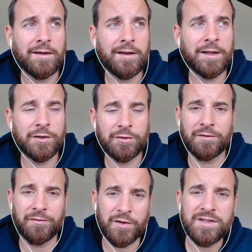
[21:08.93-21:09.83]
in
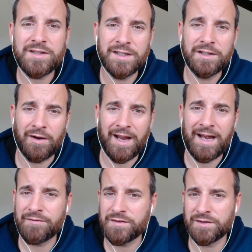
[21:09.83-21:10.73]
university or
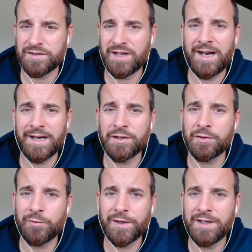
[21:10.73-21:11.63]
have such a high
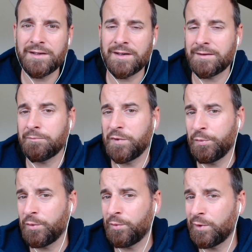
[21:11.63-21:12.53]
degree, then
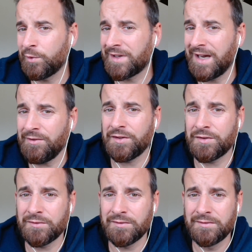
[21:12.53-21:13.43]
people will look down on you.